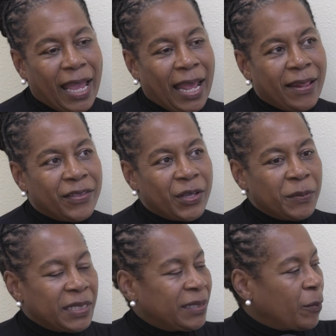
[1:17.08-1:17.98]
And
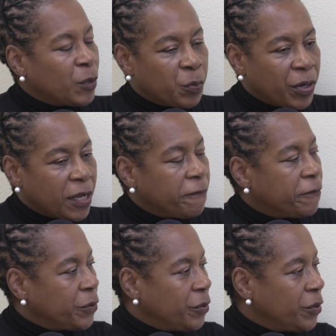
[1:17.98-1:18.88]
someone's bringing
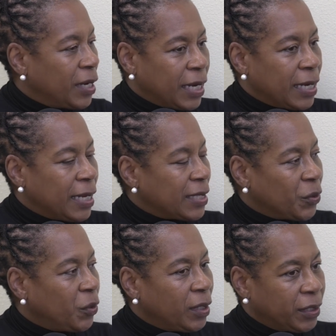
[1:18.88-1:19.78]
food, and it's
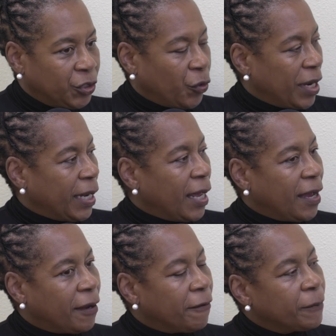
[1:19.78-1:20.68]
all joy and
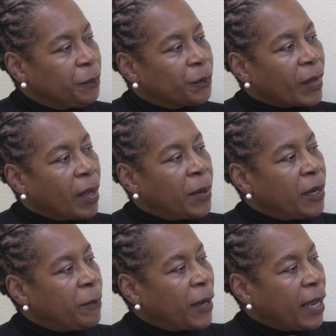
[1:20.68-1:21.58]
love.
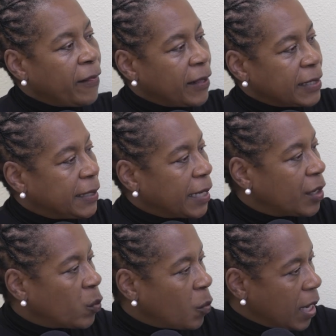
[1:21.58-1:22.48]
But by that
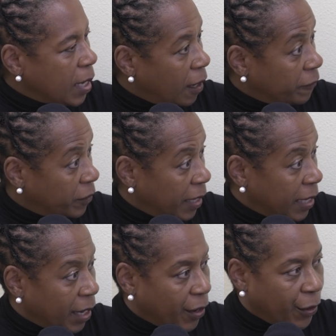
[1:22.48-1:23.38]
second week after they
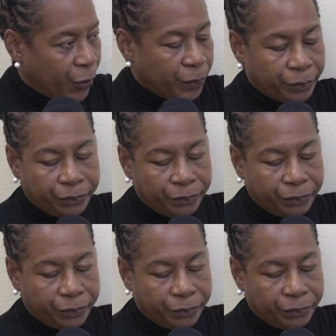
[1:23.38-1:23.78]
get home,